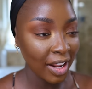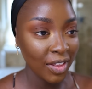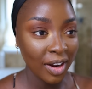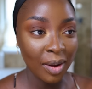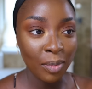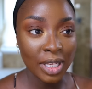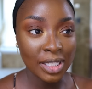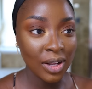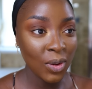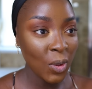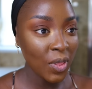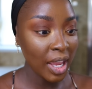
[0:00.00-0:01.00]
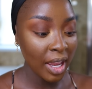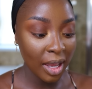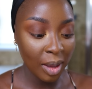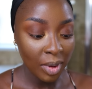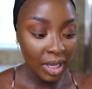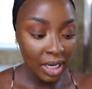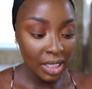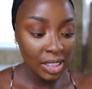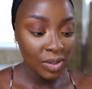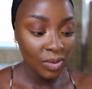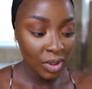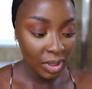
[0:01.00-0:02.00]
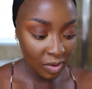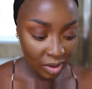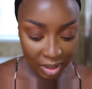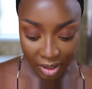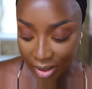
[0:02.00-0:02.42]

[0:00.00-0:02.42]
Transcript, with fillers: I thought I messed the whole thing up, but it's really, really